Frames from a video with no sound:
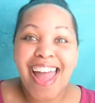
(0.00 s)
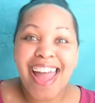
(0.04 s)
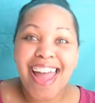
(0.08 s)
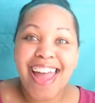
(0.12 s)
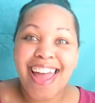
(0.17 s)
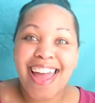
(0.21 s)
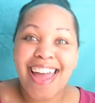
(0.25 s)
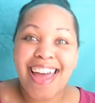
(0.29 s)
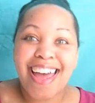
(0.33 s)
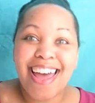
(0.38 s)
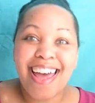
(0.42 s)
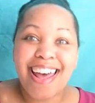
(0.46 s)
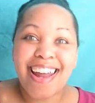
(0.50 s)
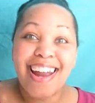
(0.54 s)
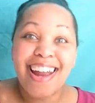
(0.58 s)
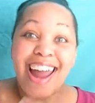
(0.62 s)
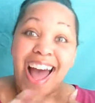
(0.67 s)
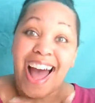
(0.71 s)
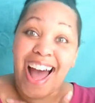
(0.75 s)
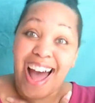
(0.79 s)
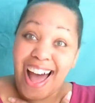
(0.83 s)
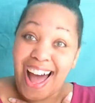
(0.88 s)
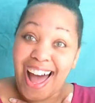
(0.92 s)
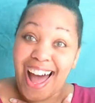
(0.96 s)
and
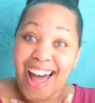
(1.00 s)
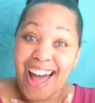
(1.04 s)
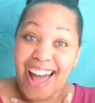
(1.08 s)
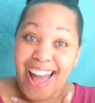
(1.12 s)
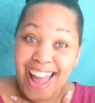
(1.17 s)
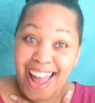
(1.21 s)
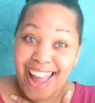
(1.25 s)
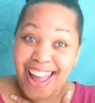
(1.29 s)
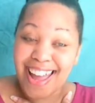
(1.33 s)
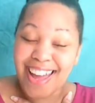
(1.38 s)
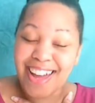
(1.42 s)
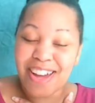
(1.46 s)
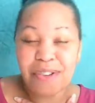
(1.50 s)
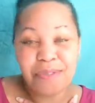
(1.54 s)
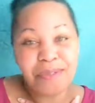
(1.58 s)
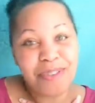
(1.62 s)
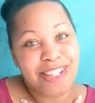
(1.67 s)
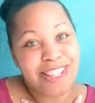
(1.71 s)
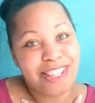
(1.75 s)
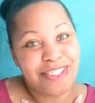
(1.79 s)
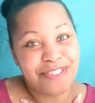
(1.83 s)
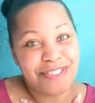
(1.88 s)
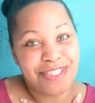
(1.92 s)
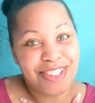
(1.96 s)
I
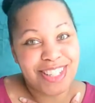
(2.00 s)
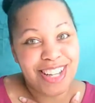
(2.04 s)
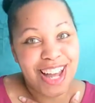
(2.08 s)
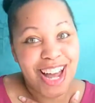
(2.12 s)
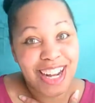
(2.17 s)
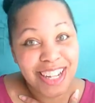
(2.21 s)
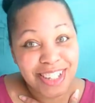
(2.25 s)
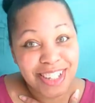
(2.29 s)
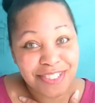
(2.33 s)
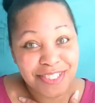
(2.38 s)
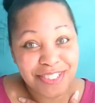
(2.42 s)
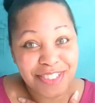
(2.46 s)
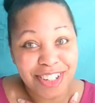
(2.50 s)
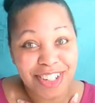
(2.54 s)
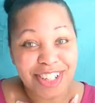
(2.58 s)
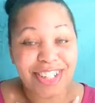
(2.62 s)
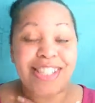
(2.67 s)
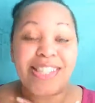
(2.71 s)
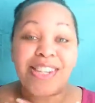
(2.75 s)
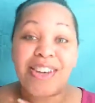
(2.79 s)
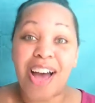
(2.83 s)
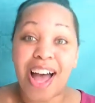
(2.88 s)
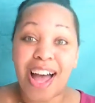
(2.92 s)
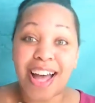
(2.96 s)
was the
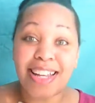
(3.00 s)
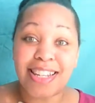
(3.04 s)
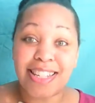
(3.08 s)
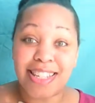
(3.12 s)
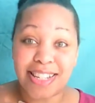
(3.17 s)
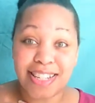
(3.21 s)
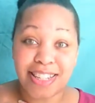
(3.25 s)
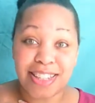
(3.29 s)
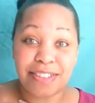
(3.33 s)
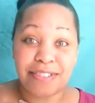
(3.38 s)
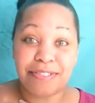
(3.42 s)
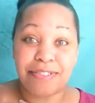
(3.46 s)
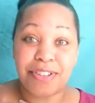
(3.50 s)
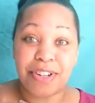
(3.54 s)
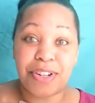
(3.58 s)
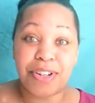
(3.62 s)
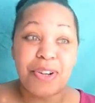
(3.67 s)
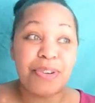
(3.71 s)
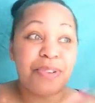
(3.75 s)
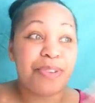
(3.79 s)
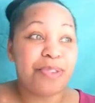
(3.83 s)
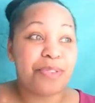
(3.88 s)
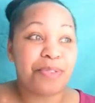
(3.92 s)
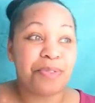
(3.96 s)
photographer, so I took the
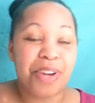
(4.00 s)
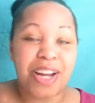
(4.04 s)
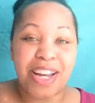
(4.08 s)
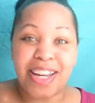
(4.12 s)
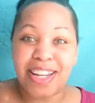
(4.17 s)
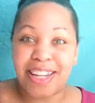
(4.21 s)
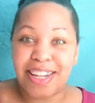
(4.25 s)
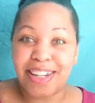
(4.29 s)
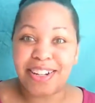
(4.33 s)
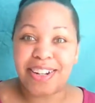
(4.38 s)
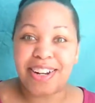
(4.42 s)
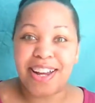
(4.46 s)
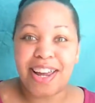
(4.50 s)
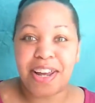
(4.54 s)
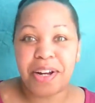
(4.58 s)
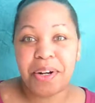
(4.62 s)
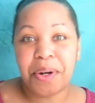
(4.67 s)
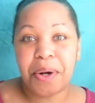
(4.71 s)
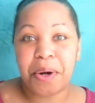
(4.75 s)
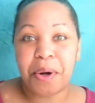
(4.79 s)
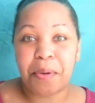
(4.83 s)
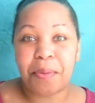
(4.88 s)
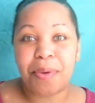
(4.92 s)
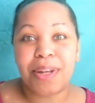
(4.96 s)
photos right here at
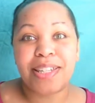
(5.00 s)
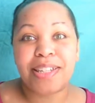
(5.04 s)
home.